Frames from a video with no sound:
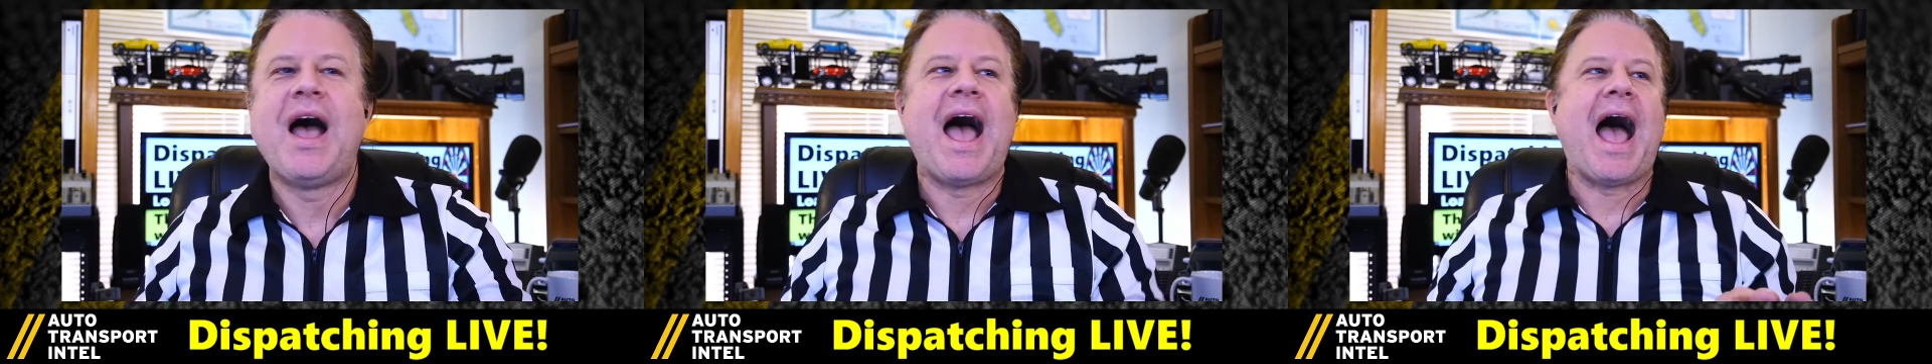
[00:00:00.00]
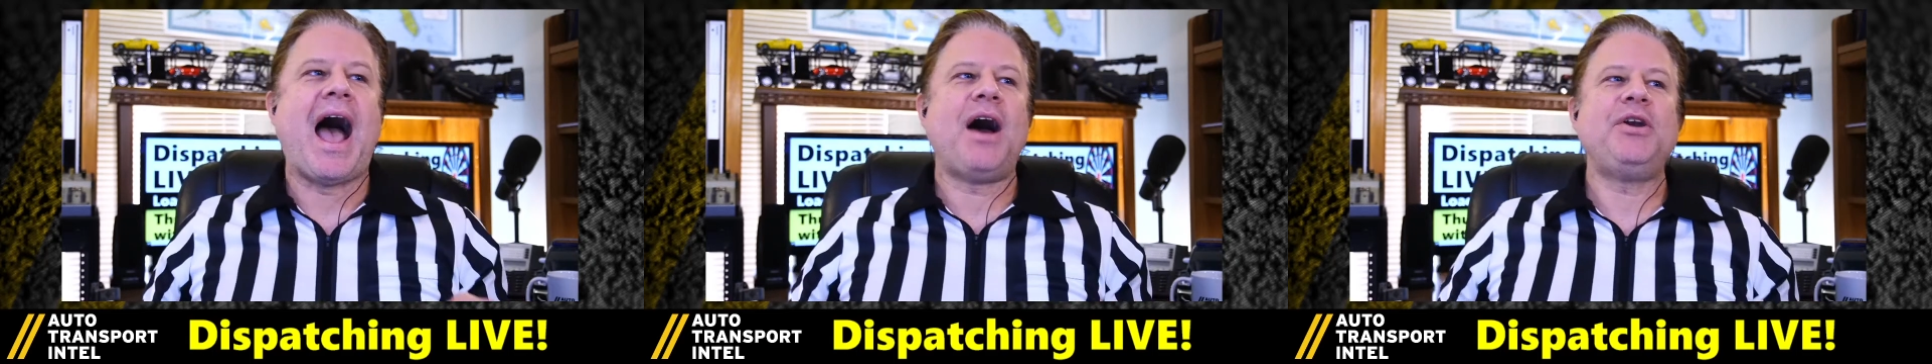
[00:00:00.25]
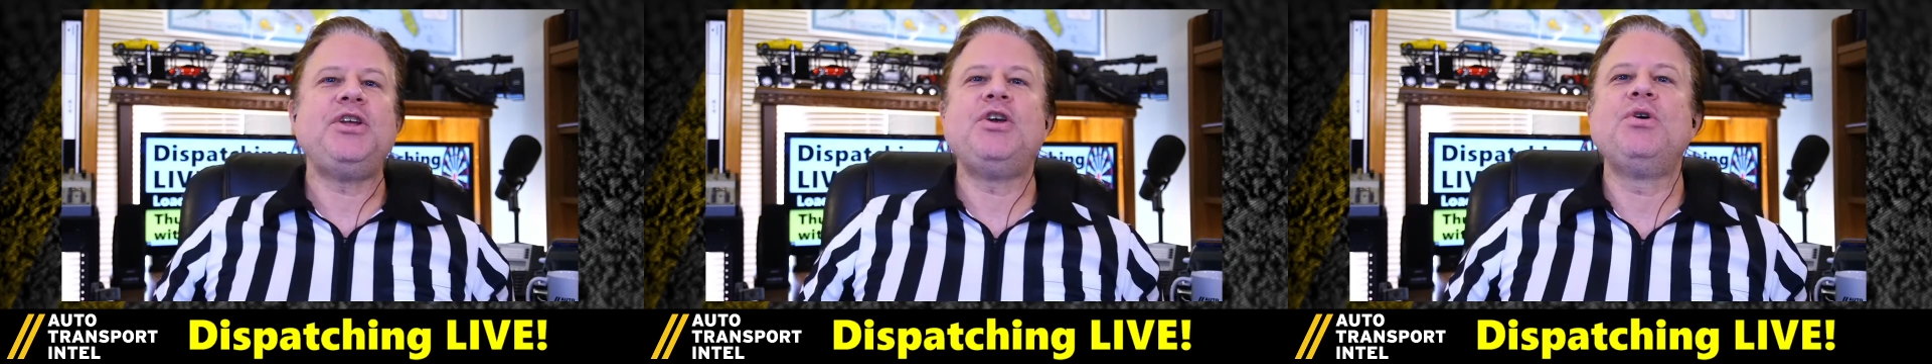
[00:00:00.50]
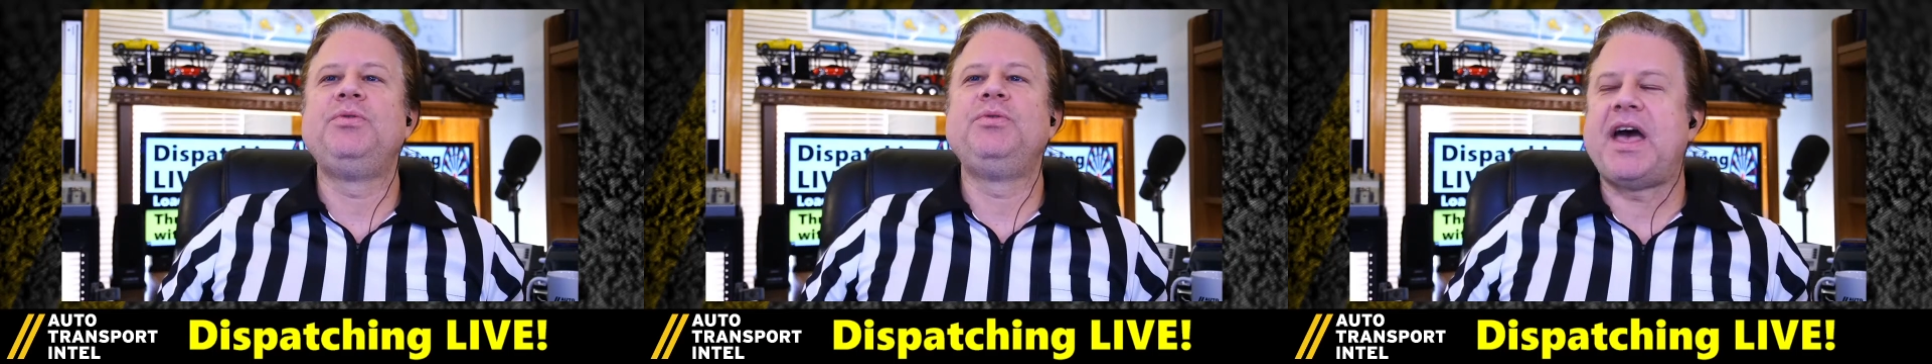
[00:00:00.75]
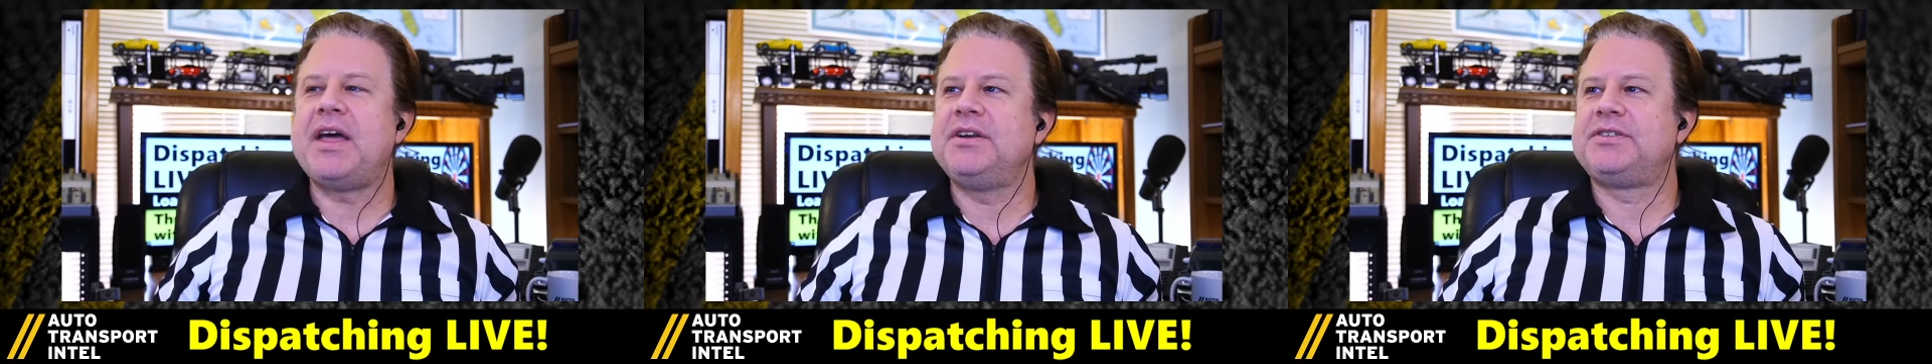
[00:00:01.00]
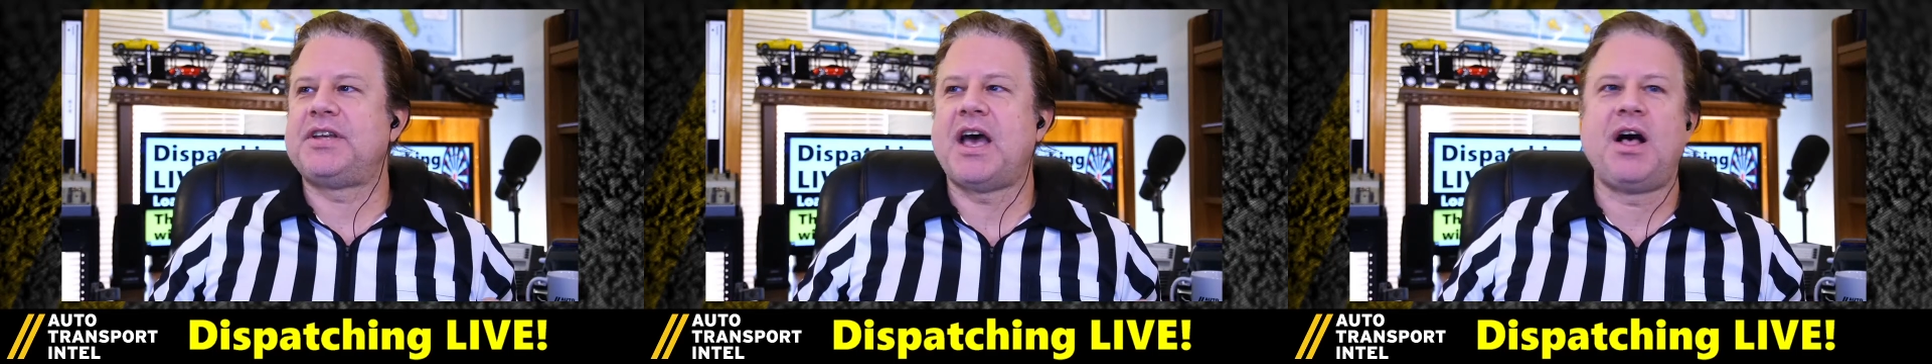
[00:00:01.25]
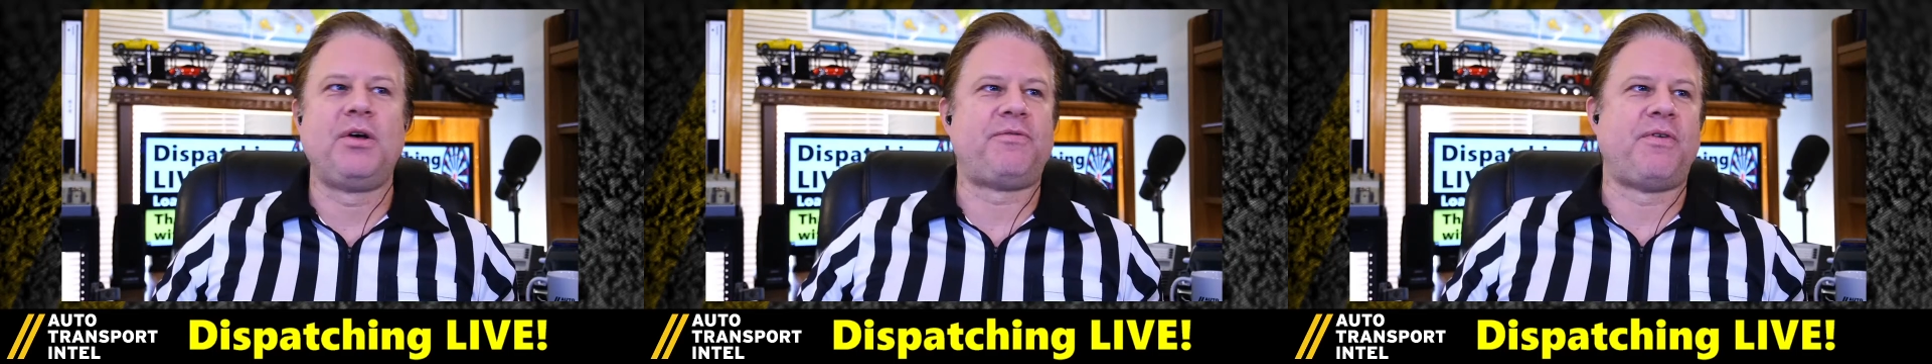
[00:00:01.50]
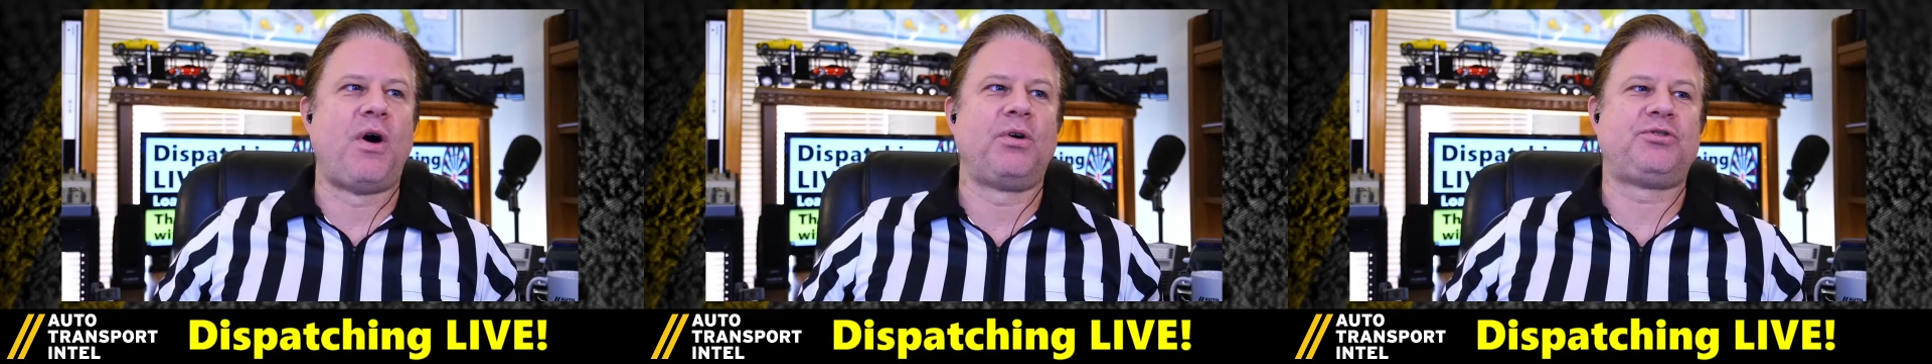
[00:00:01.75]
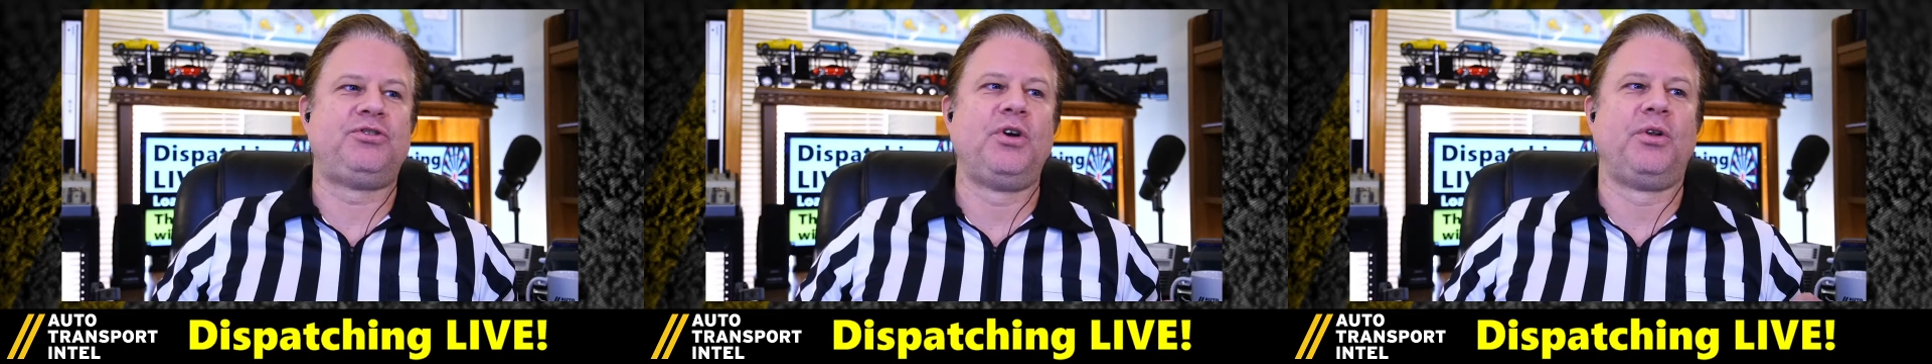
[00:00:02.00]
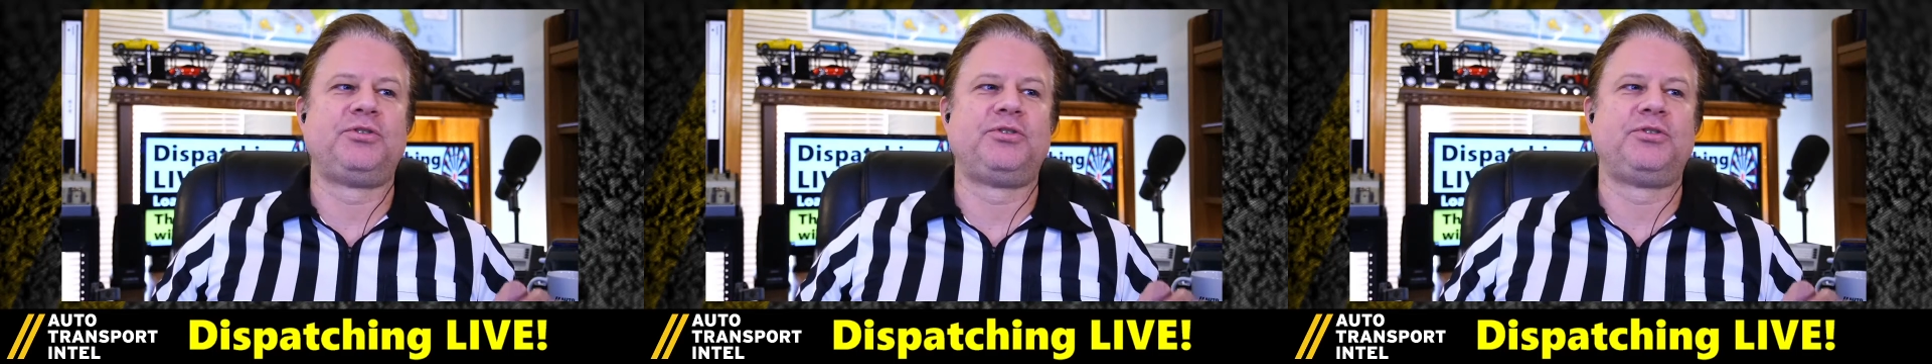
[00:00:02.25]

How do you then tell folks you'll